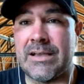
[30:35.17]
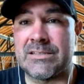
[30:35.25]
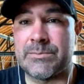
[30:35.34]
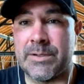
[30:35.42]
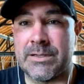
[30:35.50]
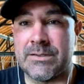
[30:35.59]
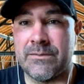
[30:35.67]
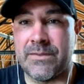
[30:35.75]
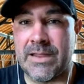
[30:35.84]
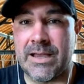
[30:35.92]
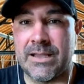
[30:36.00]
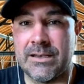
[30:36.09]
aspect of
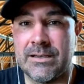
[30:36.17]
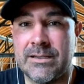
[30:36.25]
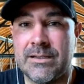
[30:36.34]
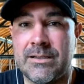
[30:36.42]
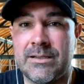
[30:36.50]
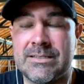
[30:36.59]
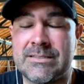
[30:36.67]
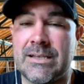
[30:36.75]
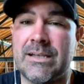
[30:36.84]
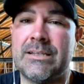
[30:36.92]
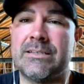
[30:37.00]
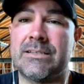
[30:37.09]
that is that
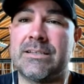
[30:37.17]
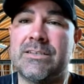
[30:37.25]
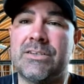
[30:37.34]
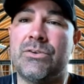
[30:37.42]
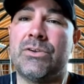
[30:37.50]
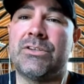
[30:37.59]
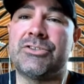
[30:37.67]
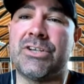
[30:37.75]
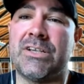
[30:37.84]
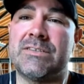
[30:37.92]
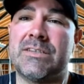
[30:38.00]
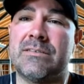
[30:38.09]
I didn't continue to
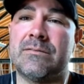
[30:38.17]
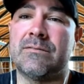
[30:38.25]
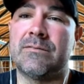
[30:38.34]
chase it.